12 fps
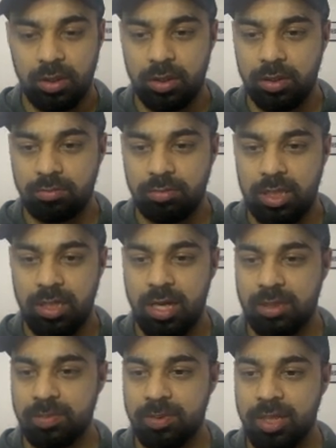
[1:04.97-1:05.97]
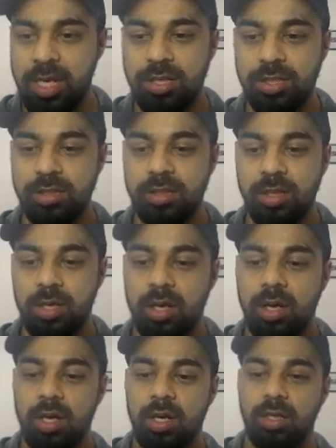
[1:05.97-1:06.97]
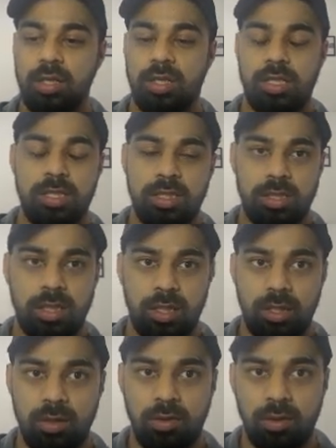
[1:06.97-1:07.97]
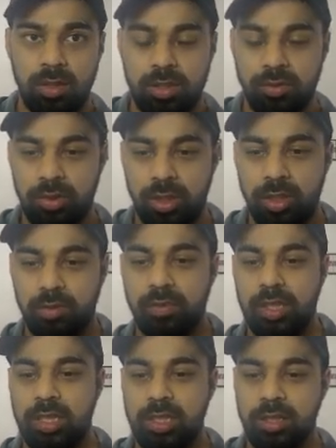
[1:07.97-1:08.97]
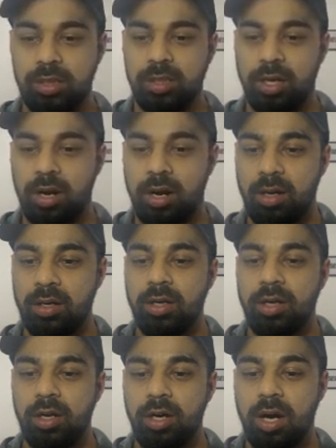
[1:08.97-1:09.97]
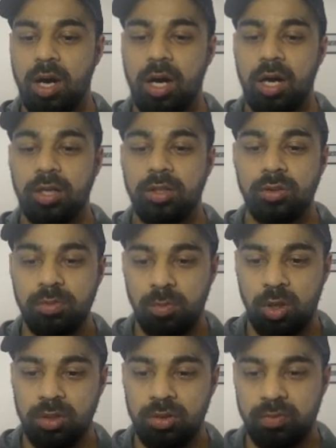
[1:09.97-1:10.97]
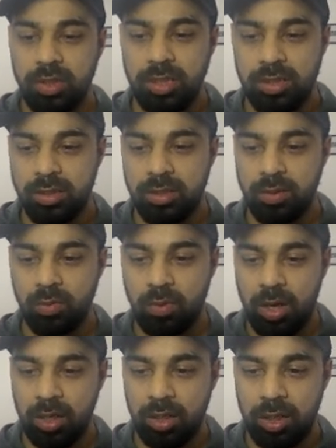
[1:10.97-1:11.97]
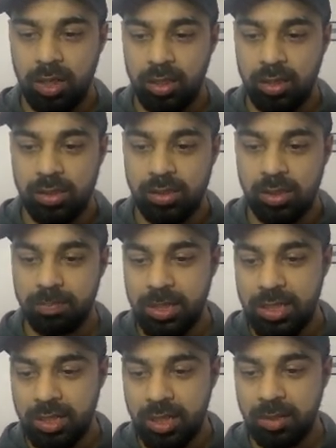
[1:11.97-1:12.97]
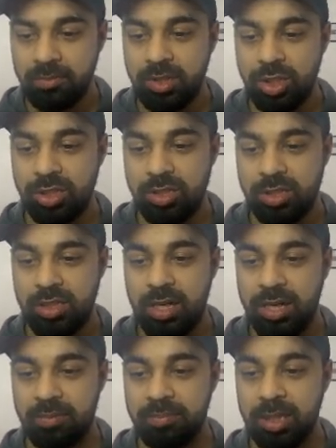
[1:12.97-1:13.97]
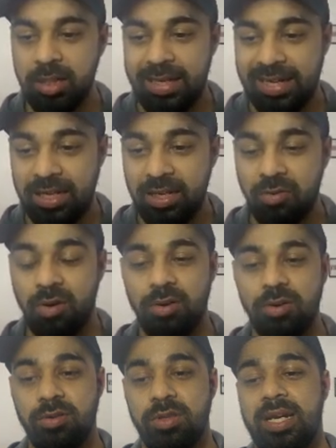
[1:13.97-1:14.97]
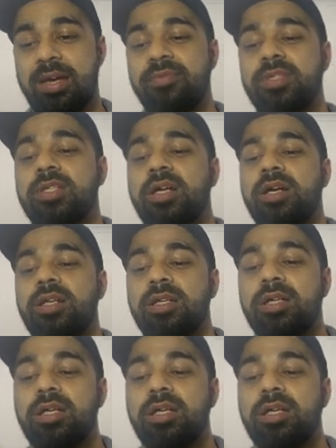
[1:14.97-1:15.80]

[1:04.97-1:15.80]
the explanation. You can see on the screen over here there are two MOSFETs. One is a P-type, which is the label A or on the left side,